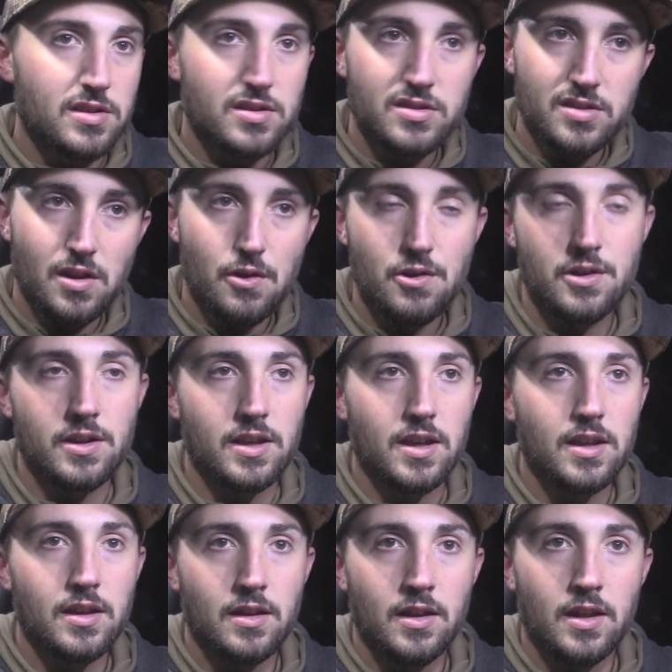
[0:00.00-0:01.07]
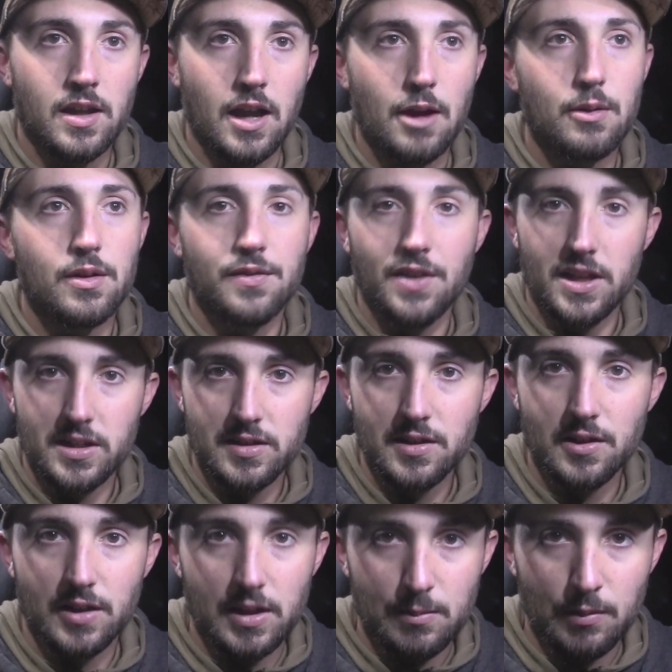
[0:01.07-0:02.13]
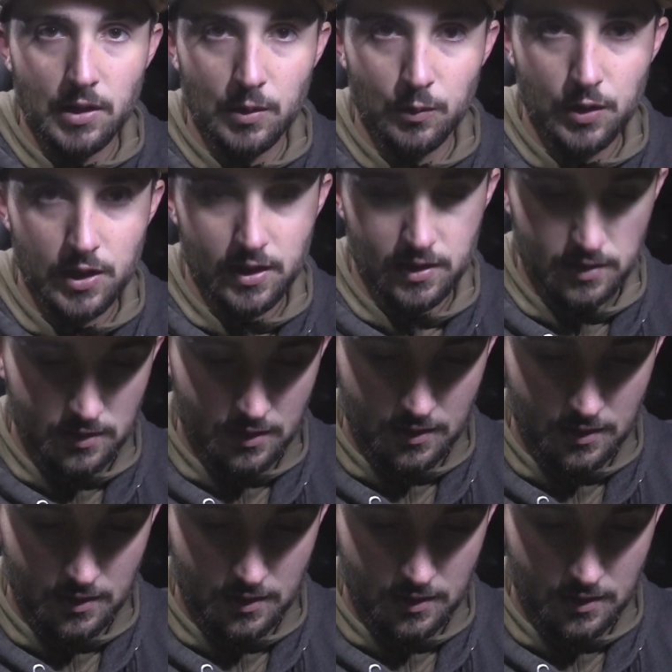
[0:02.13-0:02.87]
a certainty I would have had deer get my wind.